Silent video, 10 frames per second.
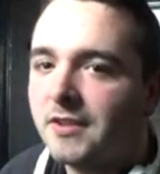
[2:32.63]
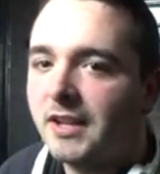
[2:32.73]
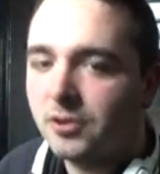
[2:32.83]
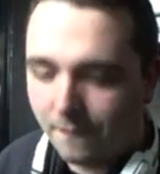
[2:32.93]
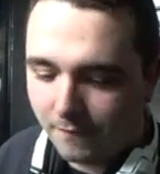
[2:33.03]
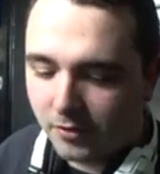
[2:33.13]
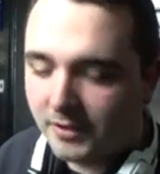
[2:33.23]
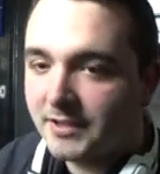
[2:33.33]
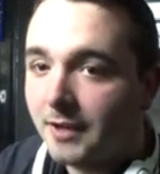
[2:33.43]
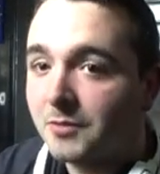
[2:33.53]
I had to
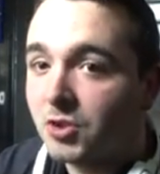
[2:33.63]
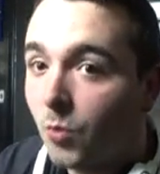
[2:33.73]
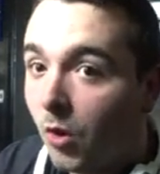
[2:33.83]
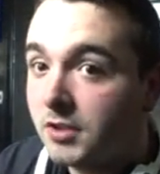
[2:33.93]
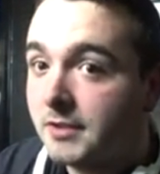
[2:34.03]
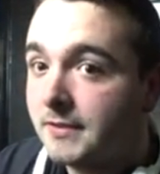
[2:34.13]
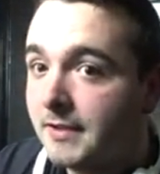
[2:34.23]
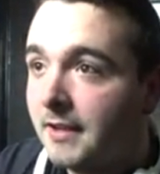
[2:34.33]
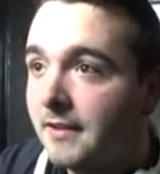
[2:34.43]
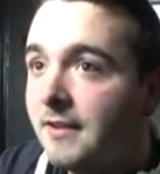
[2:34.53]
fucking sell my squads to
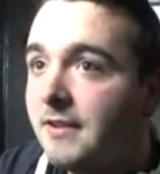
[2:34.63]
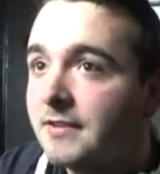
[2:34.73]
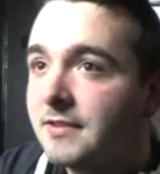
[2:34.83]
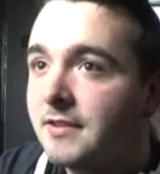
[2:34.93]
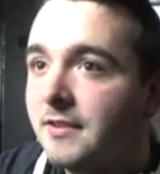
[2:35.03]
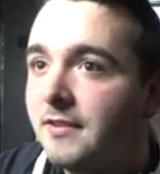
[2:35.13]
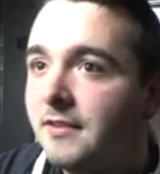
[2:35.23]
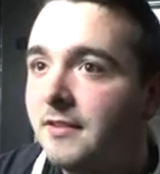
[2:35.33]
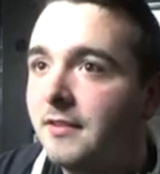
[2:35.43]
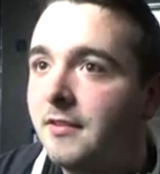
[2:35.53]
get this.
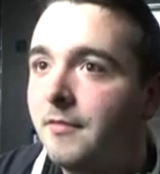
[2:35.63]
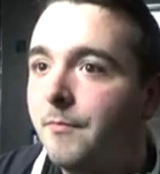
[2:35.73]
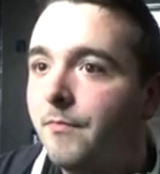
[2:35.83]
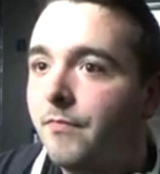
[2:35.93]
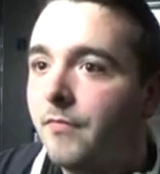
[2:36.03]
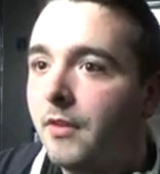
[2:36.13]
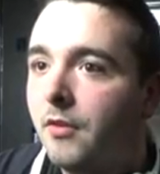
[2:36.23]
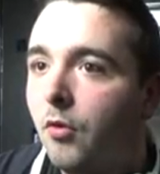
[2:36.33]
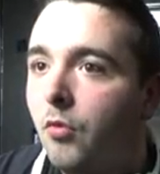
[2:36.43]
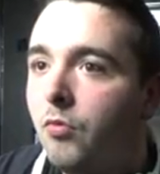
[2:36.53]

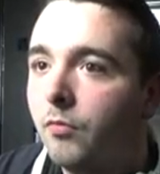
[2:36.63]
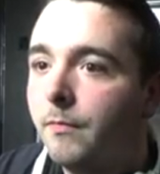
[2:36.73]
Ooh.